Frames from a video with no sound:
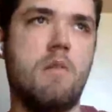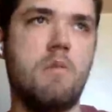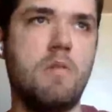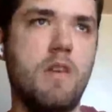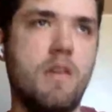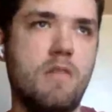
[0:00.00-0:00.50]

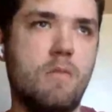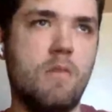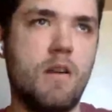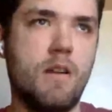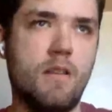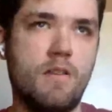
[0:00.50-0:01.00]
probably isn't
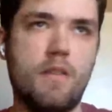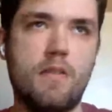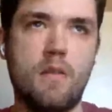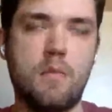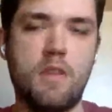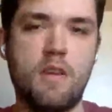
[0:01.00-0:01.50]
what it is at
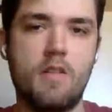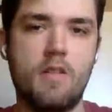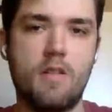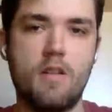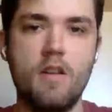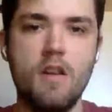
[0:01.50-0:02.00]
some of the
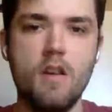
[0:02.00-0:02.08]
other,